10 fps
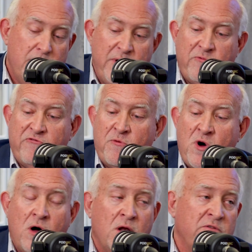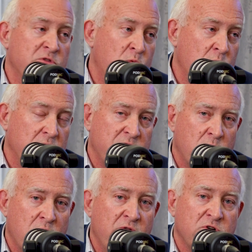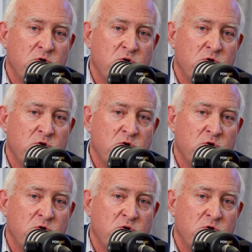People from all over the world. There were over